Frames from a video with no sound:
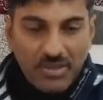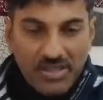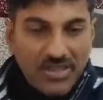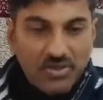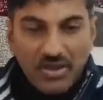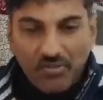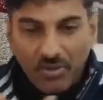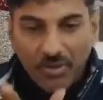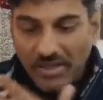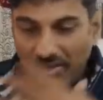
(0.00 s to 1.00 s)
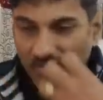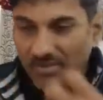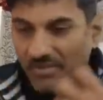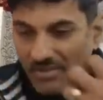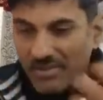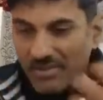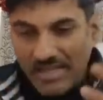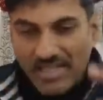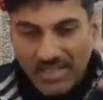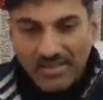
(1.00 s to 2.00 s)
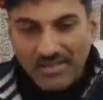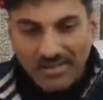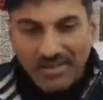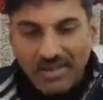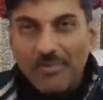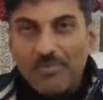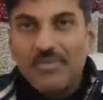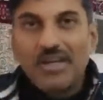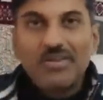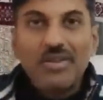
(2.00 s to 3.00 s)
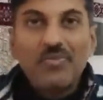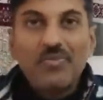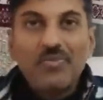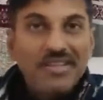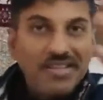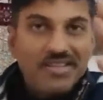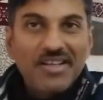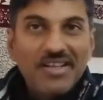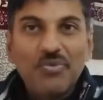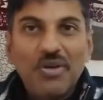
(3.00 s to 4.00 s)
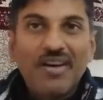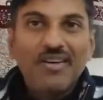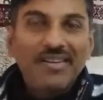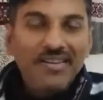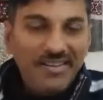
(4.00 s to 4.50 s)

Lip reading: say sorry for my silence. I'm actually speaking since last 1 hour.